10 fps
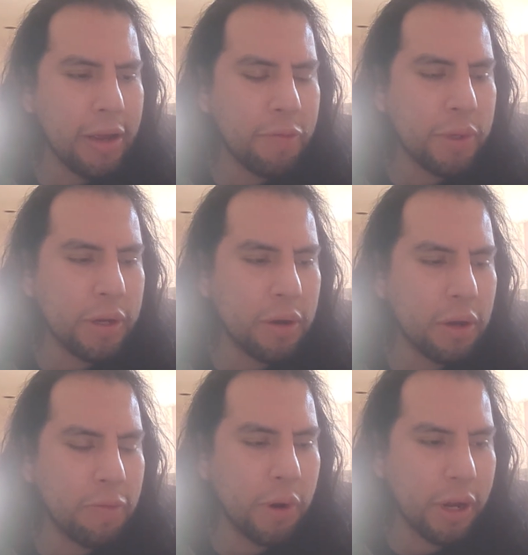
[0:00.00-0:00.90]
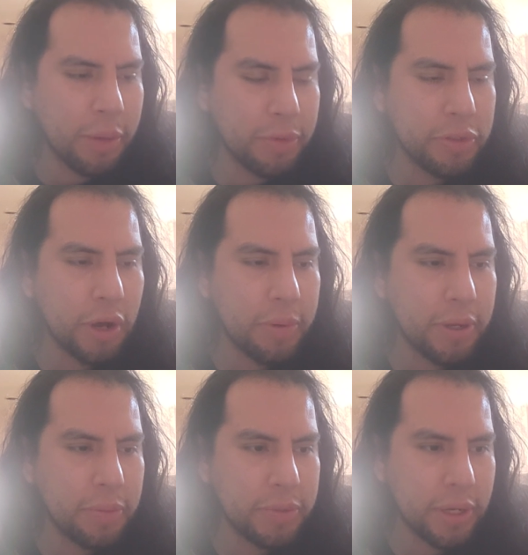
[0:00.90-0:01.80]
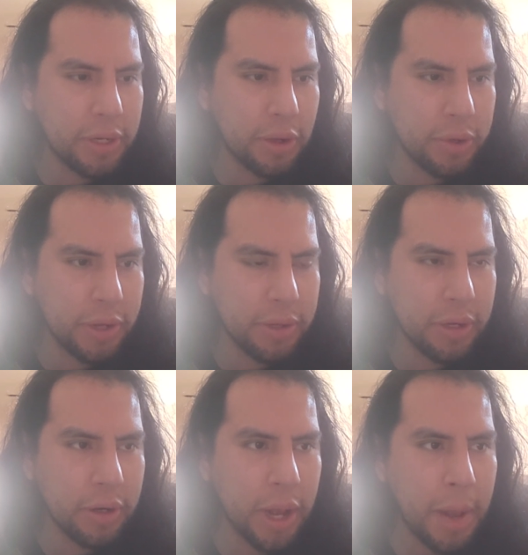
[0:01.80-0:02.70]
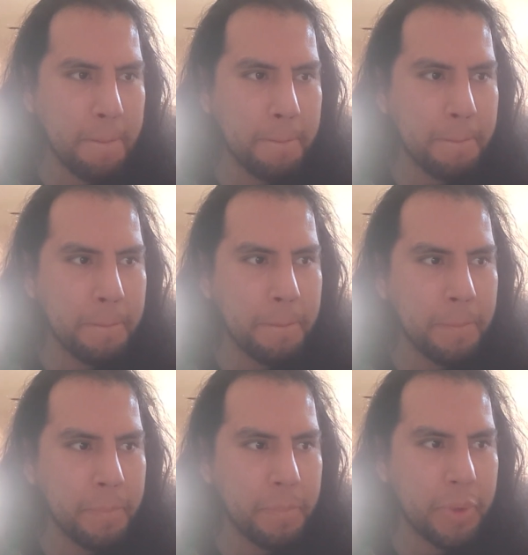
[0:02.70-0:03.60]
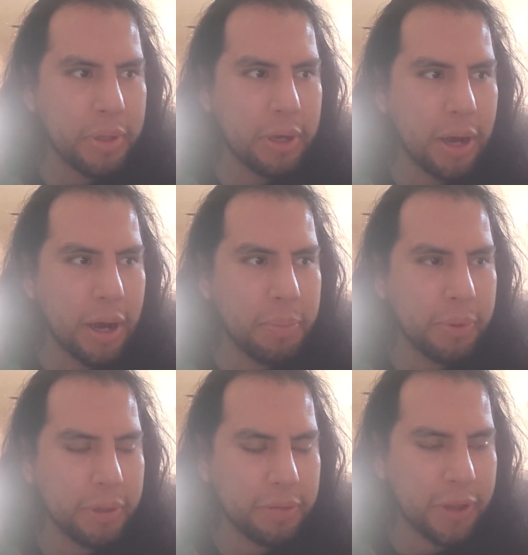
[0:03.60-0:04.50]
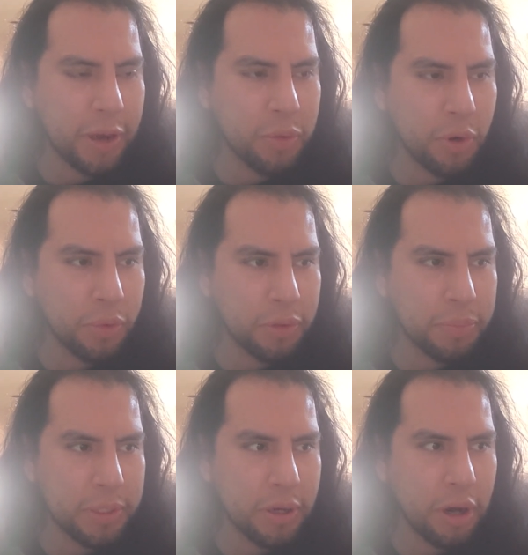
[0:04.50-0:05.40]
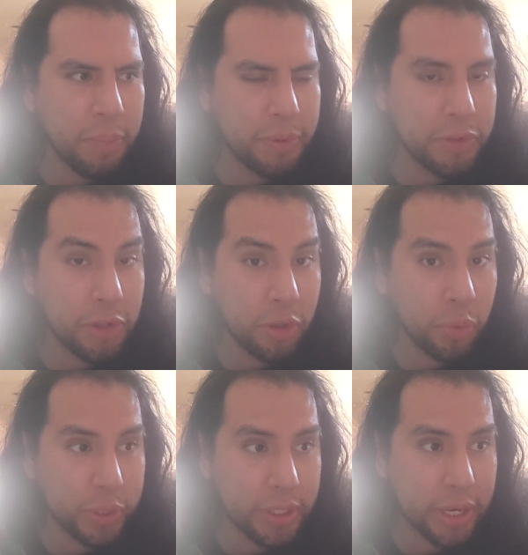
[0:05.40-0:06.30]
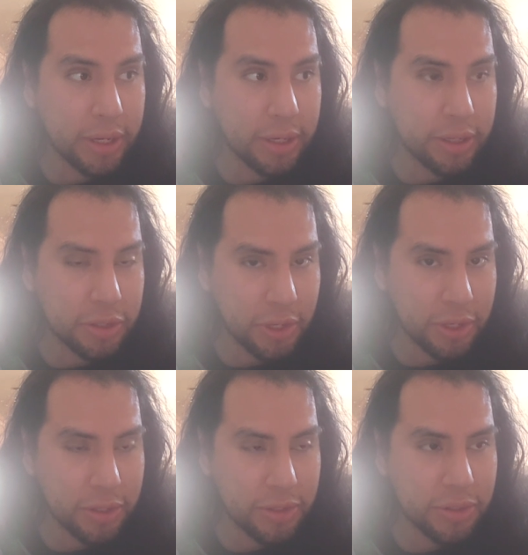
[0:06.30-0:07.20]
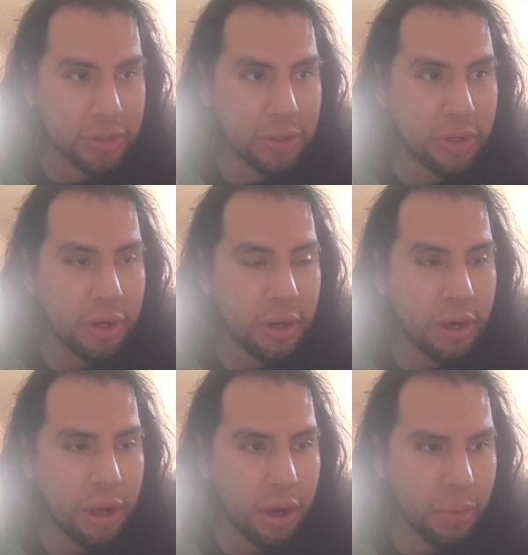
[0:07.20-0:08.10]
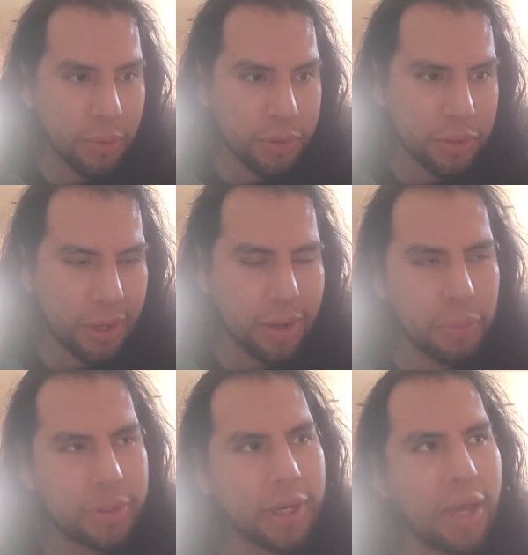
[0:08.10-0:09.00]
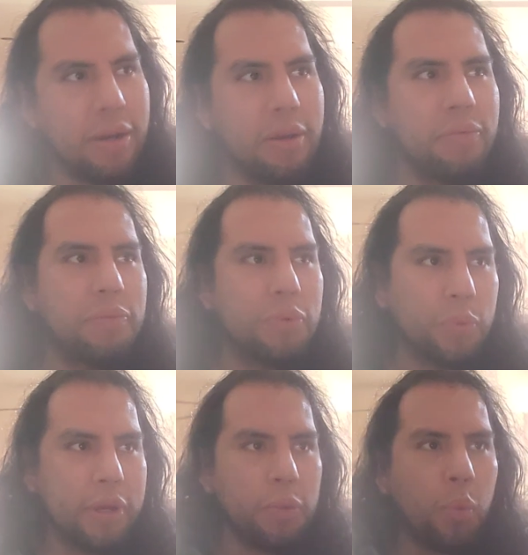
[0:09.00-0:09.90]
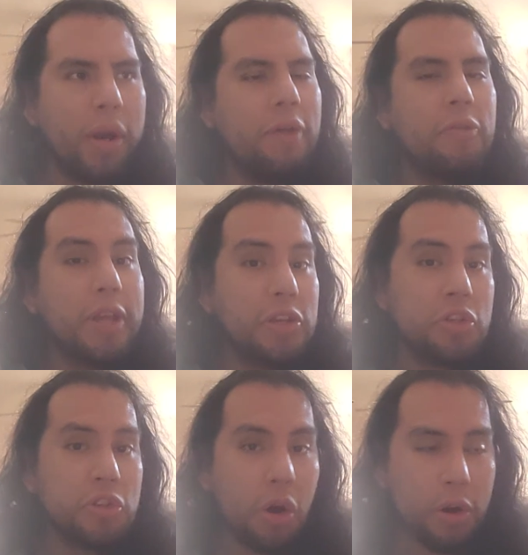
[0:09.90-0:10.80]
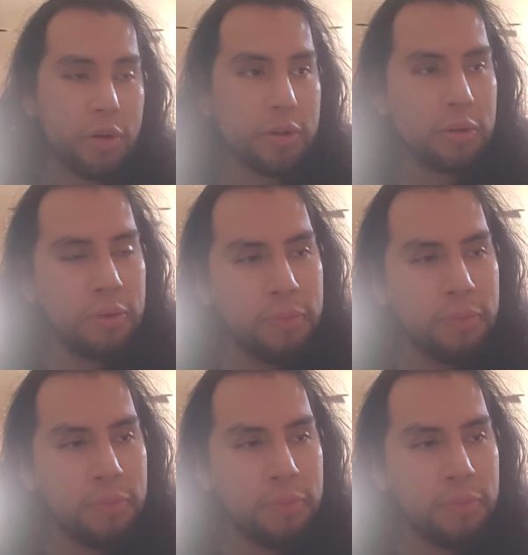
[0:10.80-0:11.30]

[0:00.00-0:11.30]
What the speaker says: if we are able to drop 80% and go down there, I believe that would only be up until we get exchanges, which again, whenever they start,